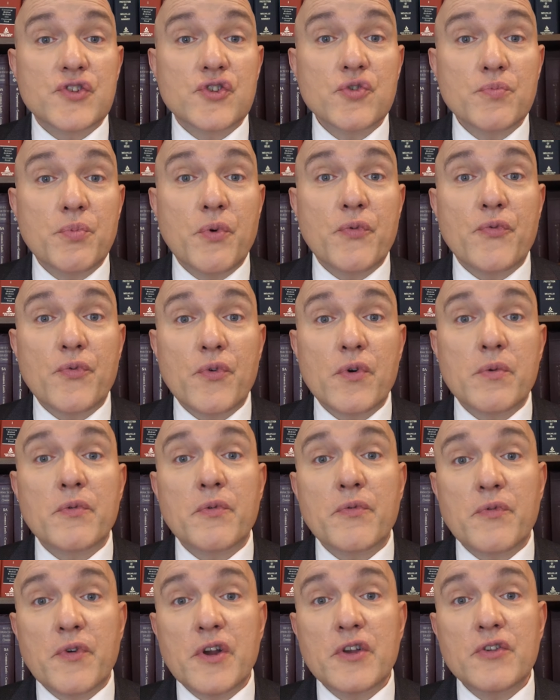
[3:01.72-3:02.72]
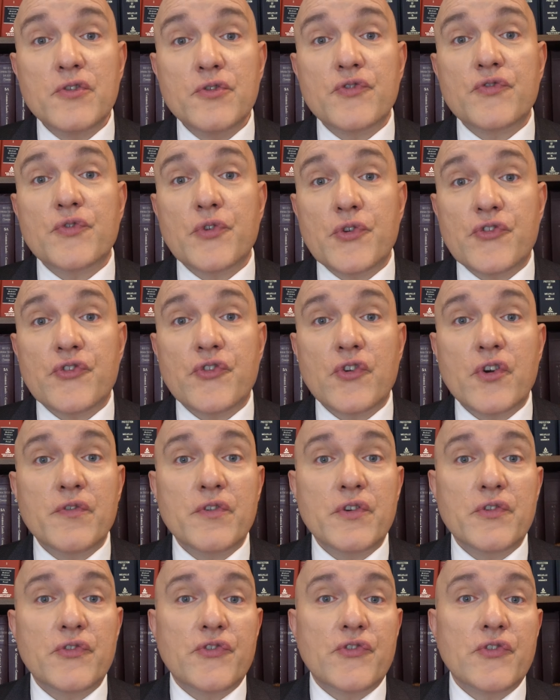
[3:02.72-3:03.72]
do perform a very useful
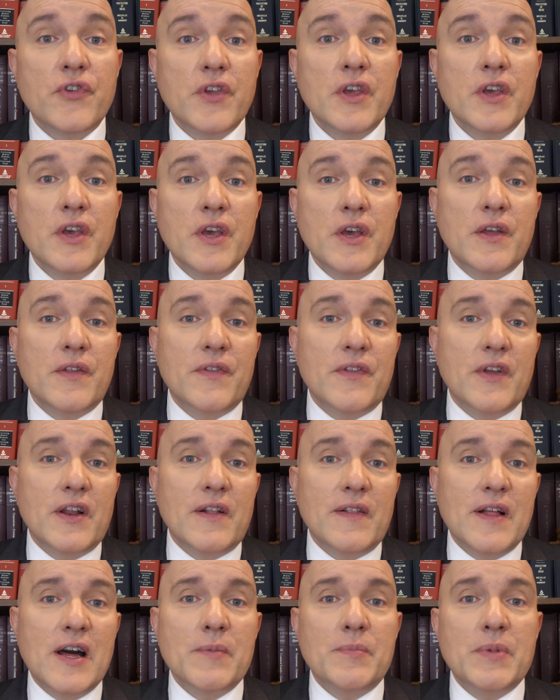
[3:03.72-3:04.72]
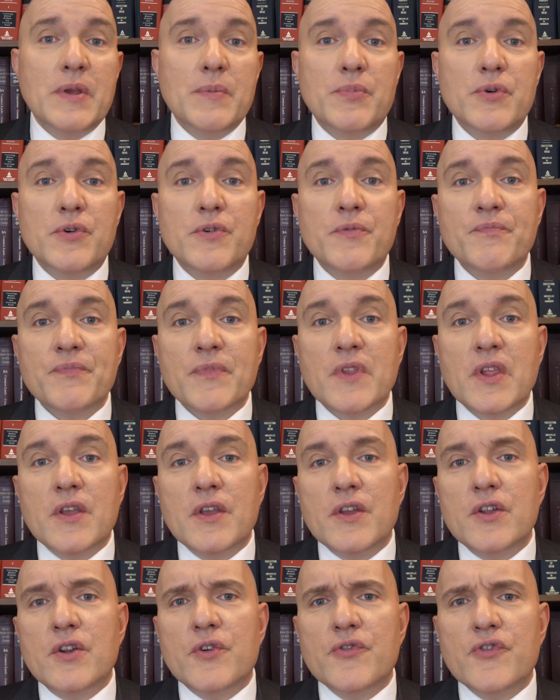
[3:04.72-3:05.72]
service that a lot of people,
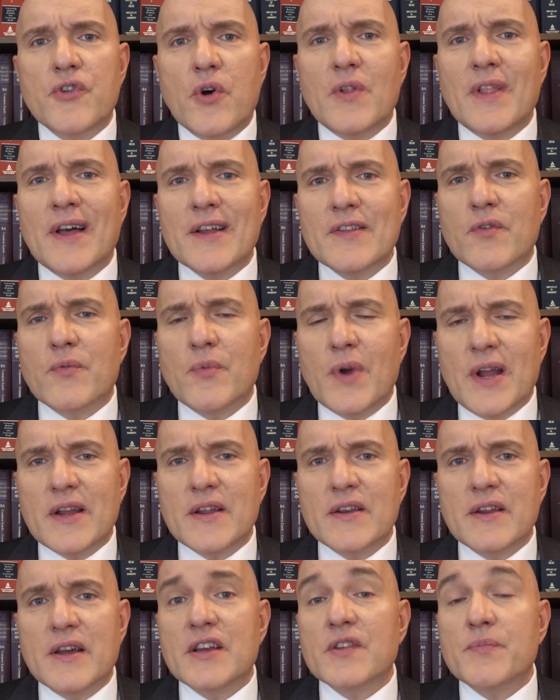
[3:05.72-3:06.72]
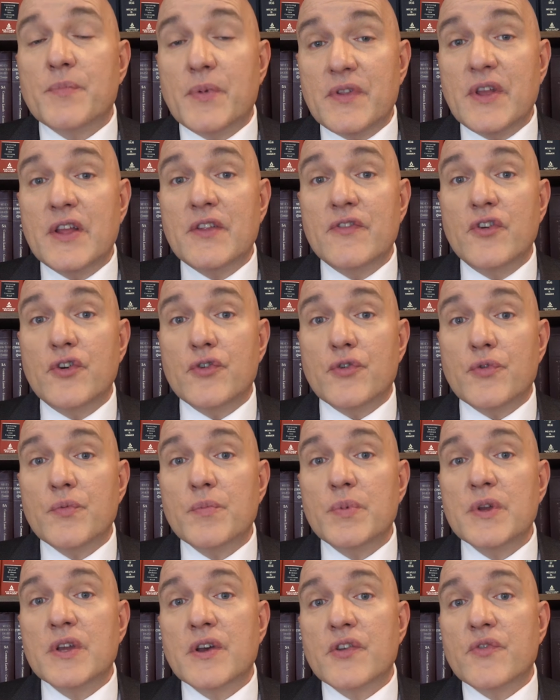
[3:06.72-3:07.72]
don't like to recognize, but they do,
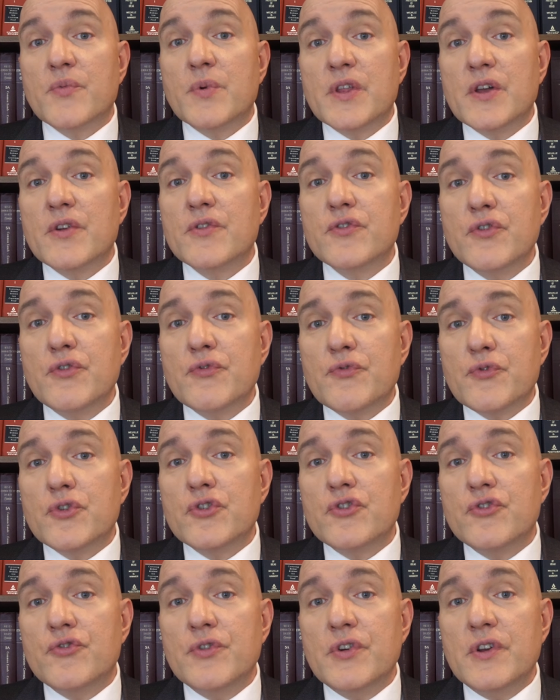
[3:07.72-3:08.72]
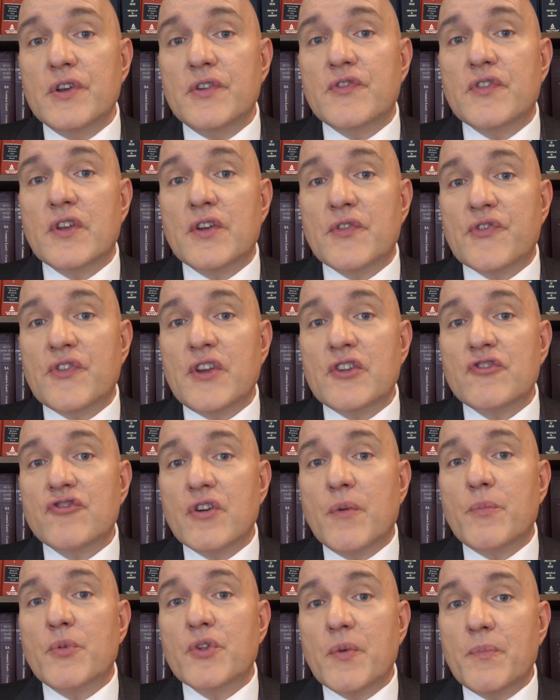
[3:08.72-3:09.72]
because what they'll do for you is they'll set
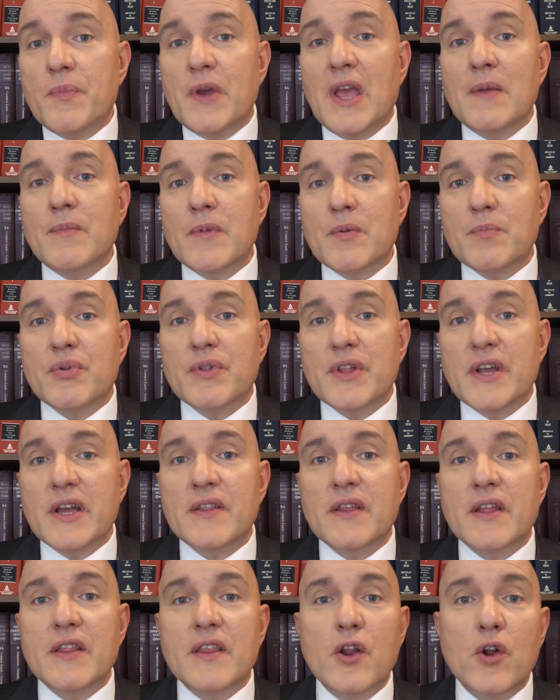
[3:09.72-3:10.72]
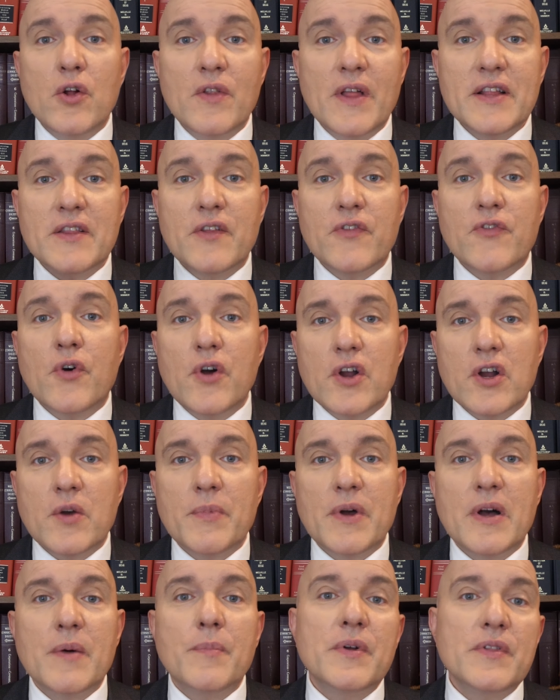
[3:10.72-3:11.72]
you up with a payment plan that they don't like to talk
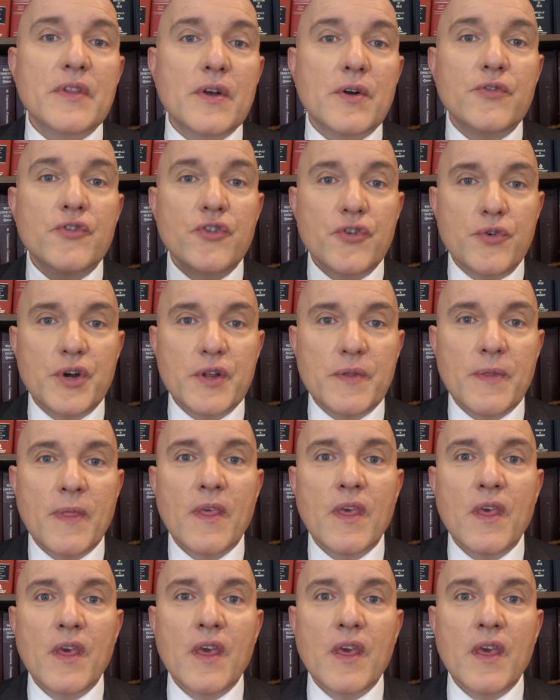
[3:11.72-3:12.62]
about, but they'll do it.